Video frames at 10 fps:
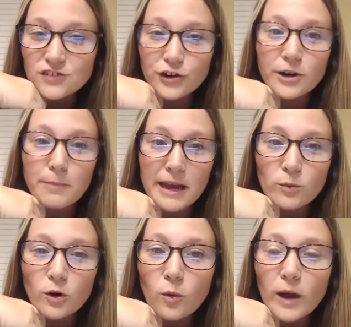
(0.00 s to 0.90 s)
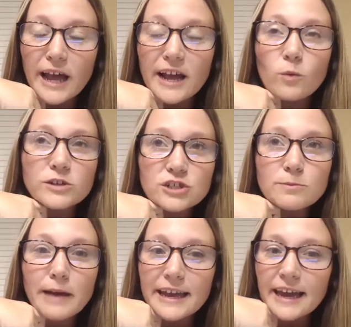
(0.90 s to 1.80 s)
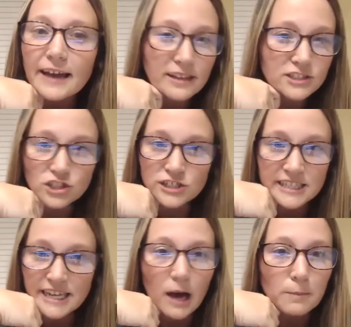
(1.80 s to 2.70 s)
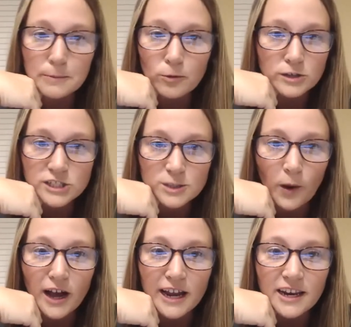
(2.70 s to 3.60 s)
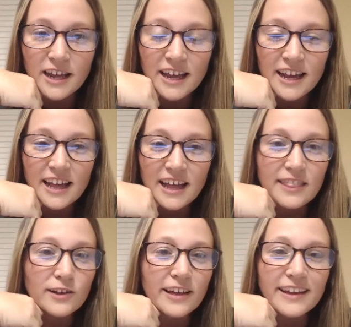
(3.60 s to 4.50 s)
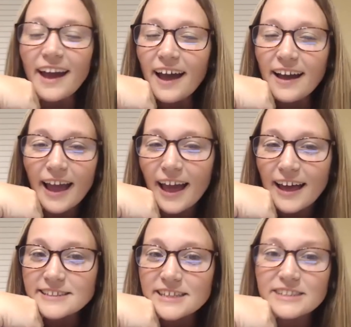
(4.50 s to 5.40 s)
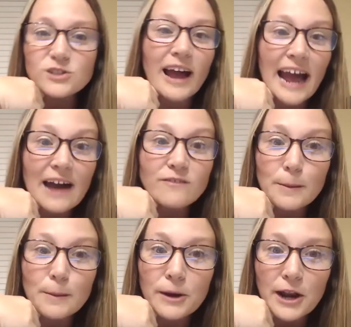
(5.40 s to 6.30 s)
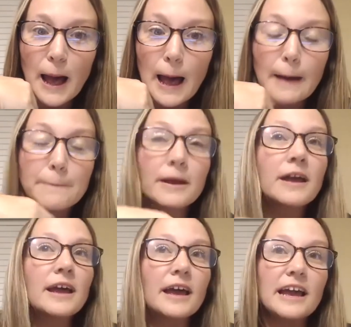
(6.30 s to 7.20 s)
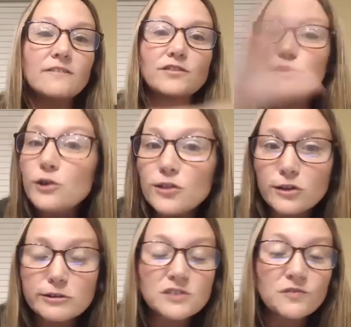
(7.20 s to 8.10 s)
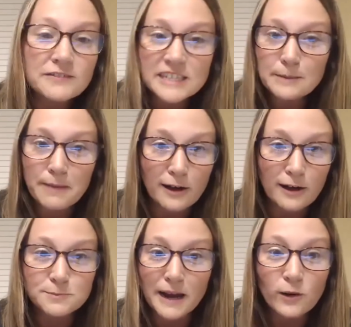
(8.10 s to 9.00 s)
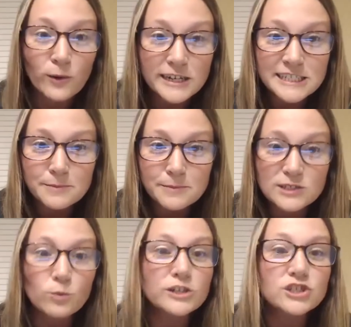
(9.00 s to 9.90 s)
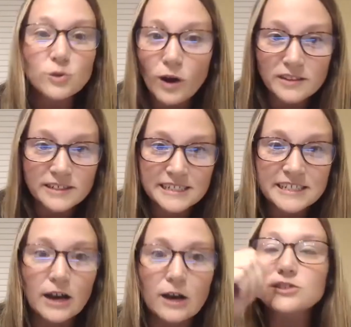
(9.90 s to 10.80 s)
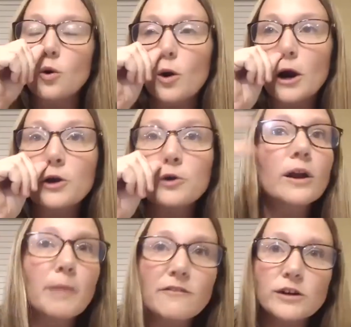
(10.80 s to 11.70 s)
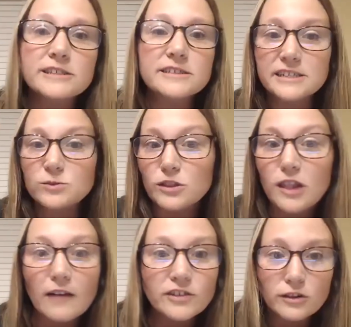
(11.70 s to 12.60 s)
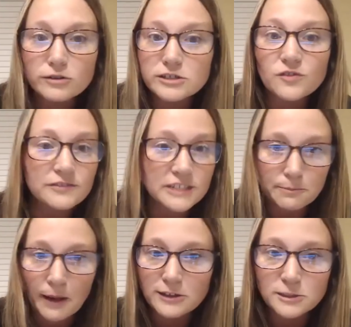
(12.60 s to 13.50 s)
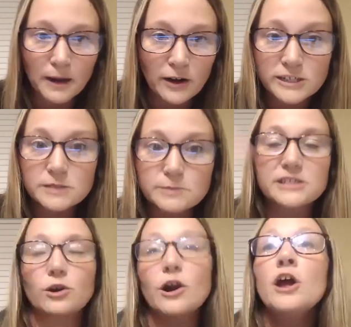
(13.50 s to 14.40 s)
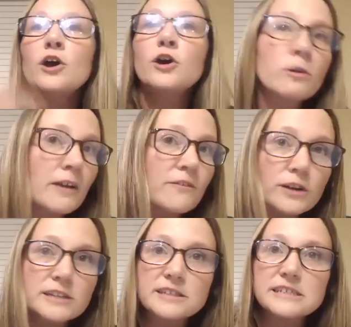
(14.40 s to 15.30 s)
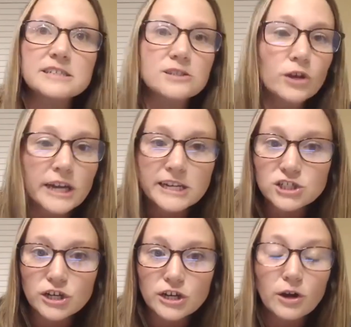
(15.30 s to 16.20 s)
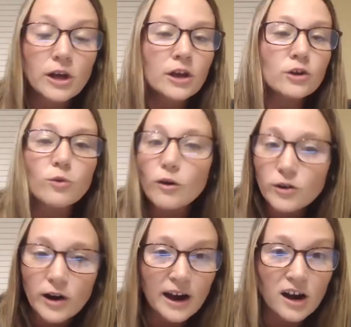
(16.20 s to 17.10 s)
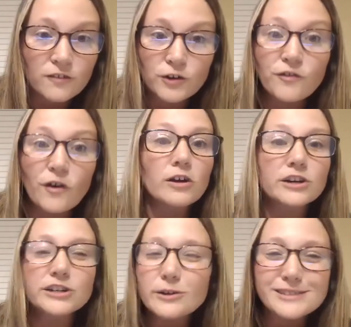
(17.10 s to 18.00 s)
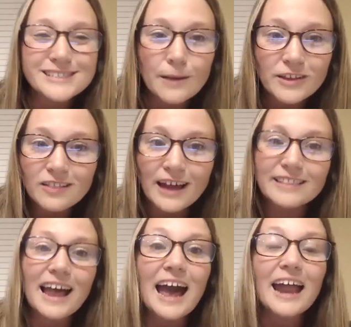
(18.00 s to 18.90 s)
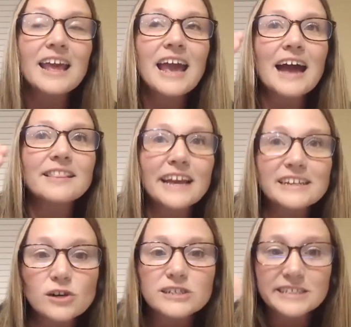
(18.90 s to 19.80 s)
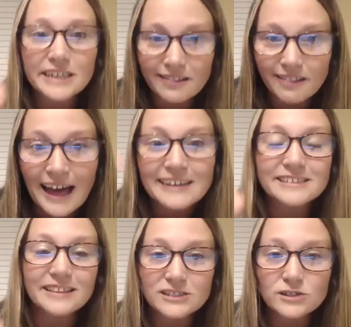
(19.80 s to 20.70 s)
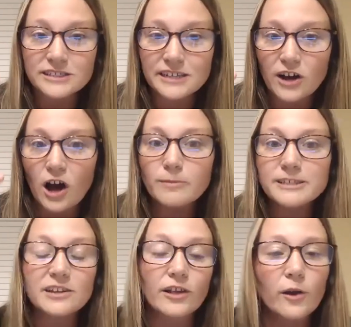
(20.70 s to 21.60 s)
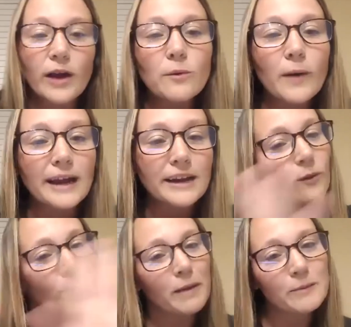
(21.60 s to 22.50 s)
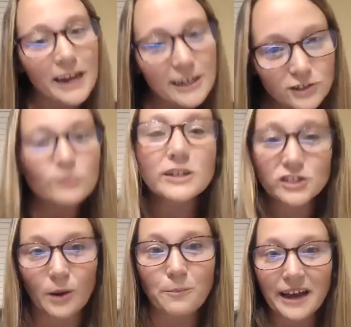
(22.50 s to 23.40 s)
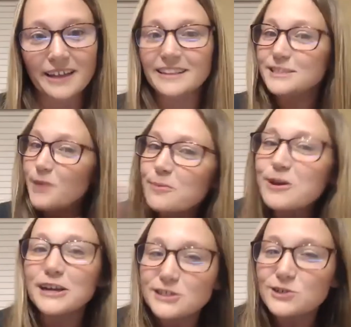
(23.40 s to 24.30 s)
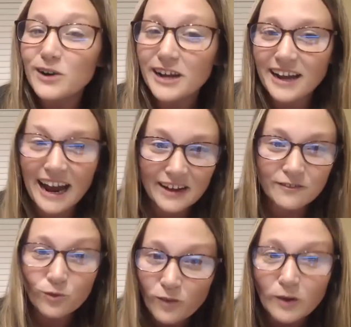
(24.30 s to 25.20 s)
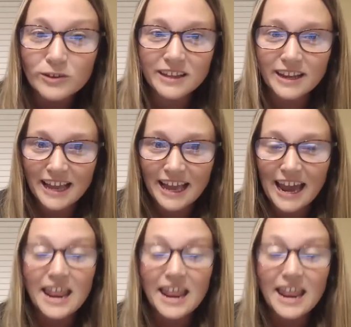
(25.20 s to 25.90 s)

for you to make real quick, would you make it? And let's just see how people respond. And they're like, yeah, I guess. And so I have them put up, if you could lose 15 pounds by Christmas, would you want the details? Or who on my friends list would love to lose 15 pounds by Christmas? Or who on my friends list is looking to grow their hair out for fall, or something like that. And they start seeing likes and they start seeing comments and they're like, okay, wait, no, maybe I do want to jump back in this. Maybe I do want to kind of run with it again.